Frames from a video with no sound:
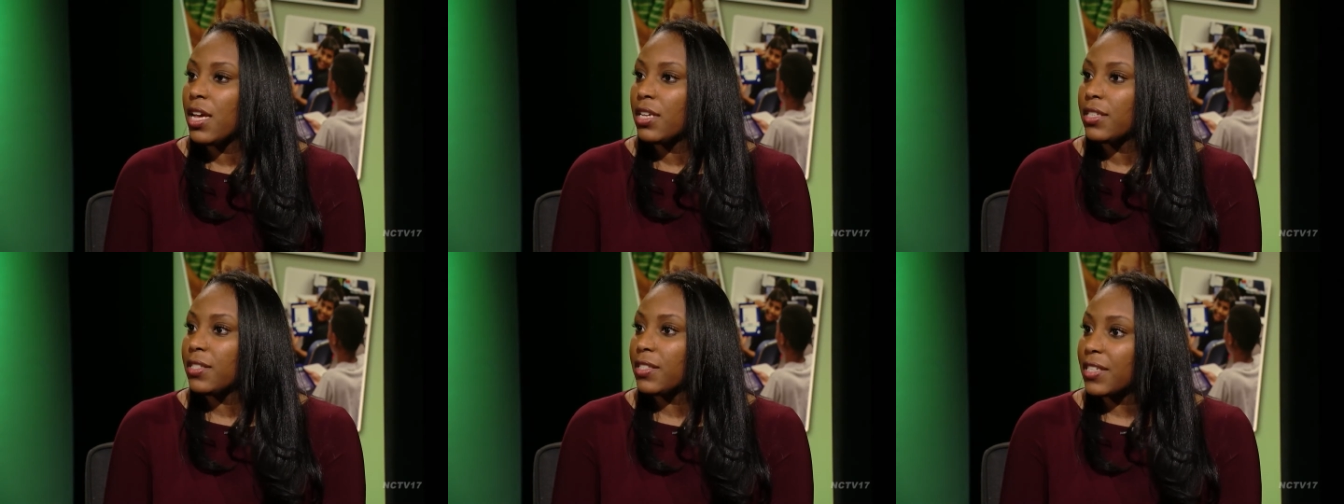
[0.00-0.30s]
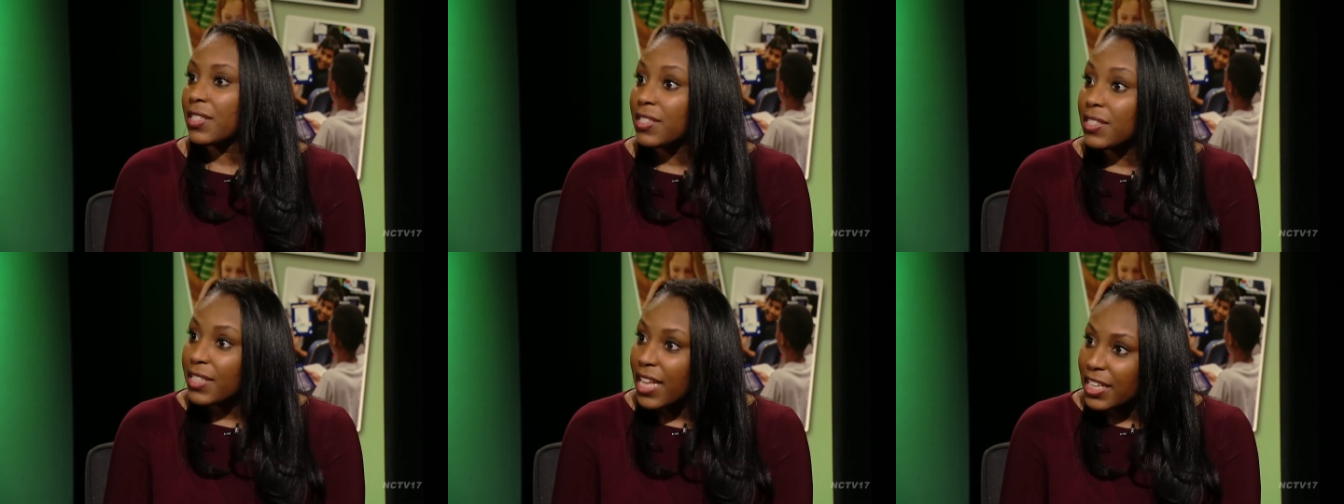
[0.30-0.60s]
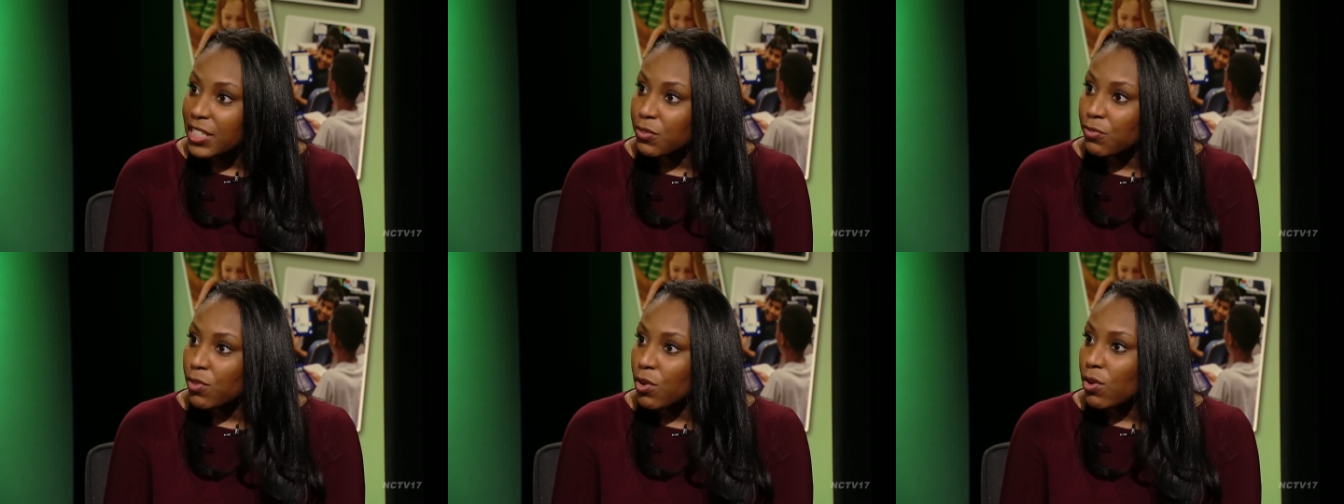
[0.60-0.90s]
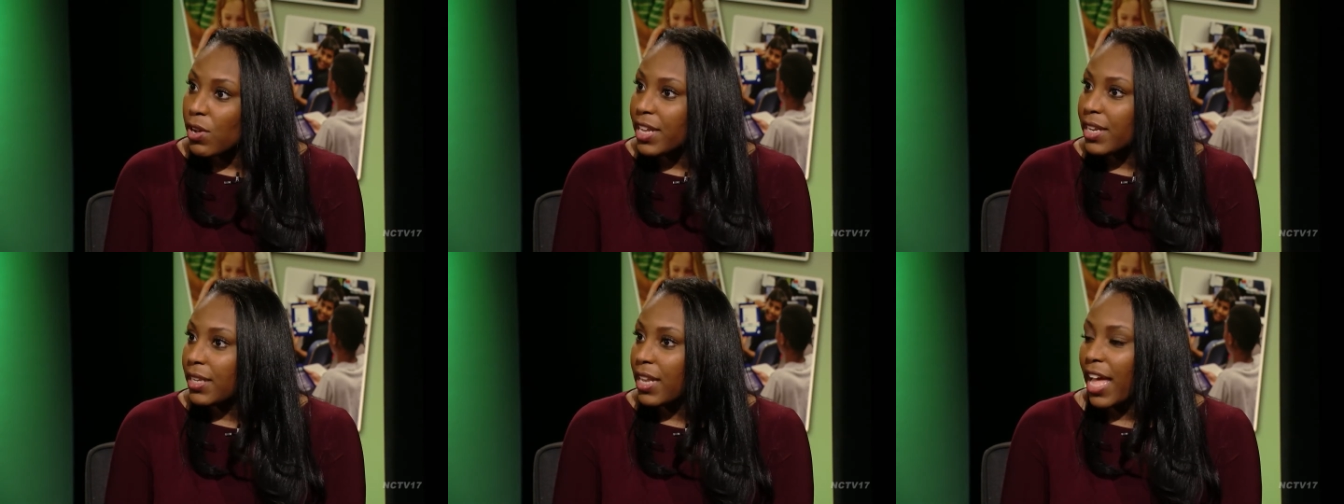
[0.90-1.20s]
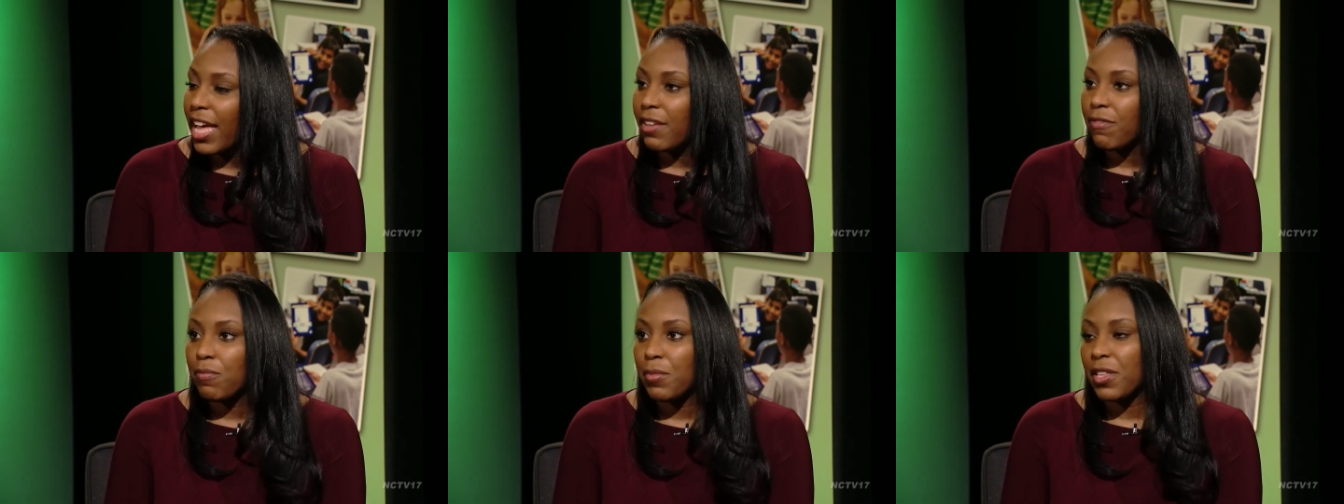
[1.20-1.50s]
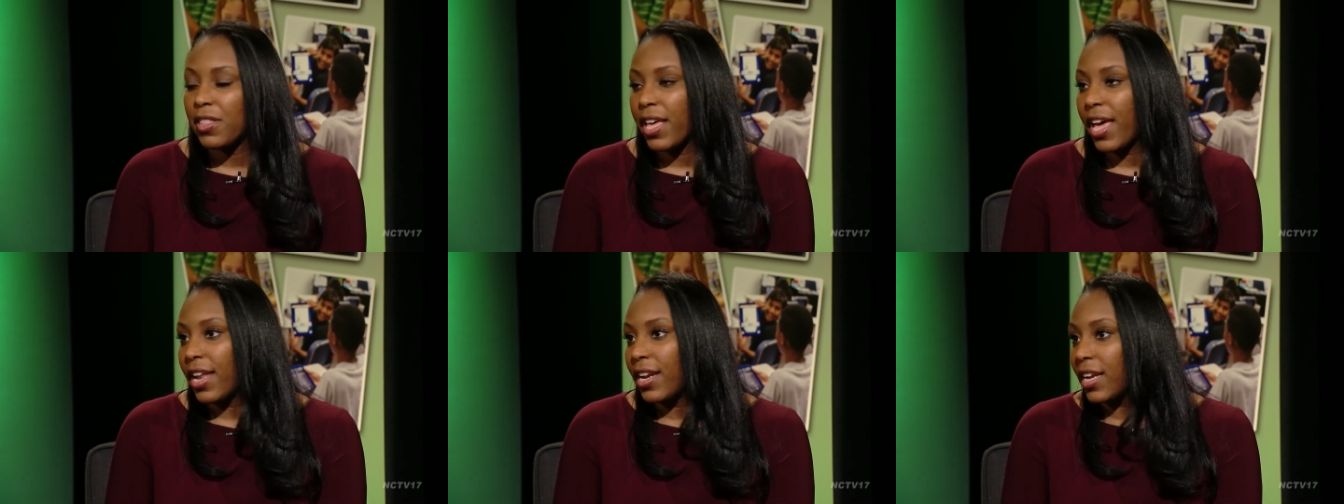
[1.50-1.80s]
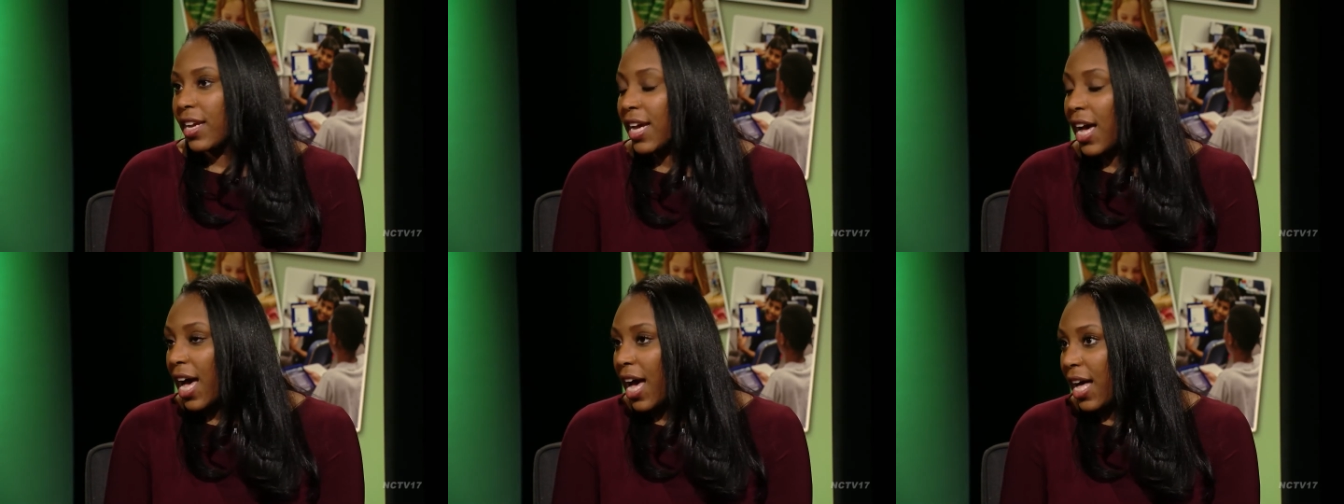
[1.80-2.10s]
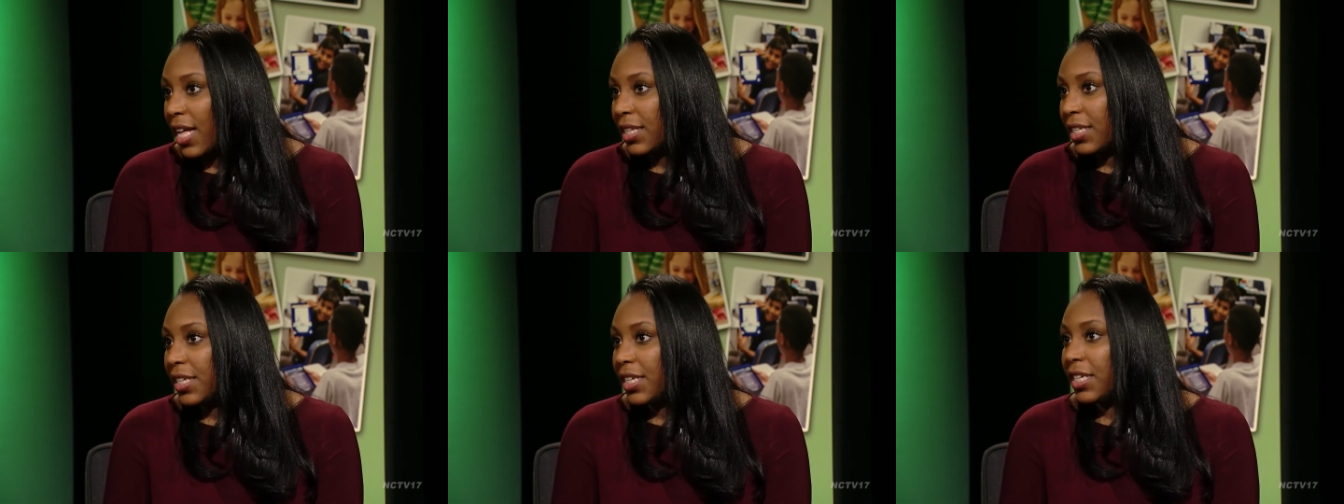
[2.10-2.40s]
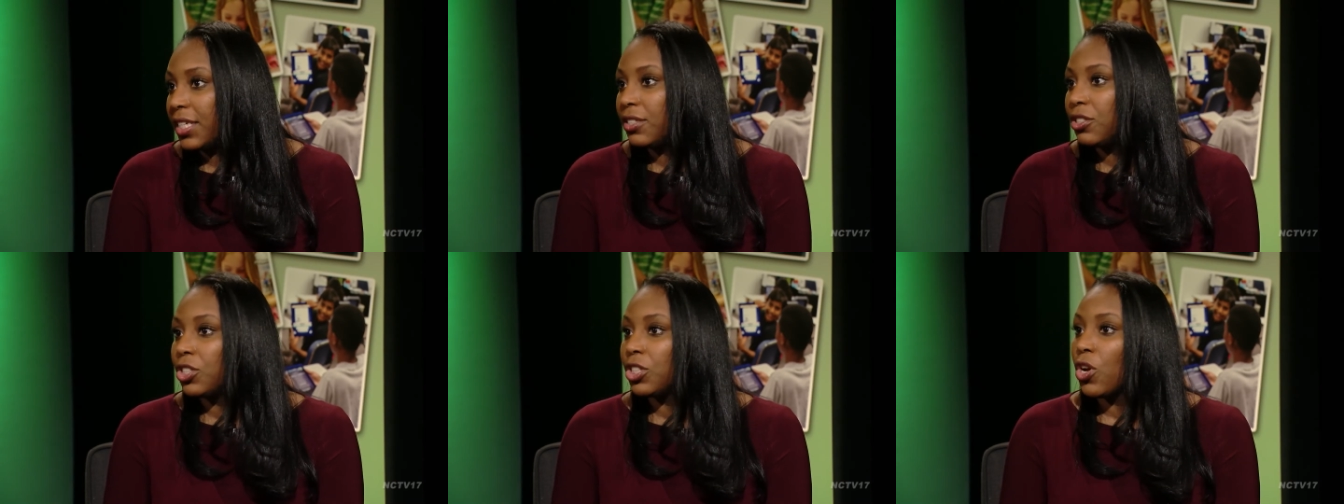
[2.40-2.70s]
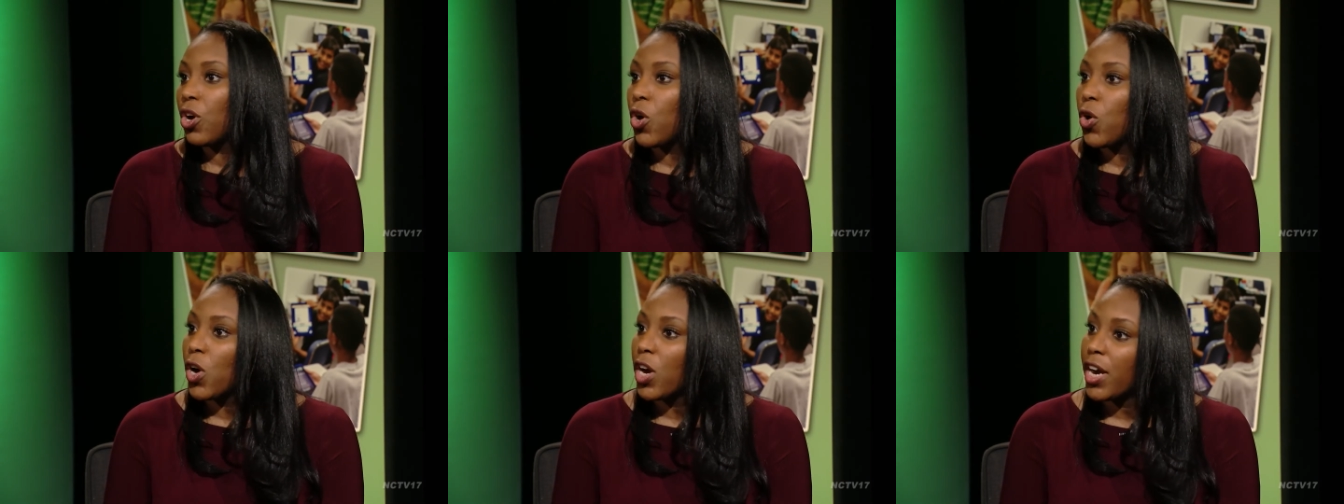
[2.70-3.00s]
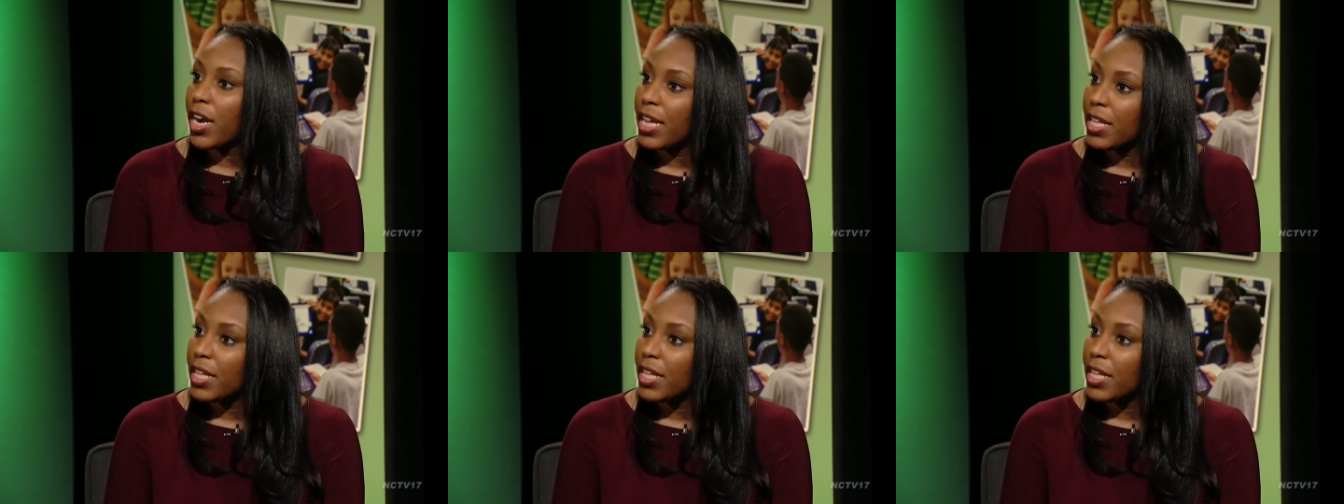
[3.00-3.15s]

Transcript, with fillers: successful in life, be that in college or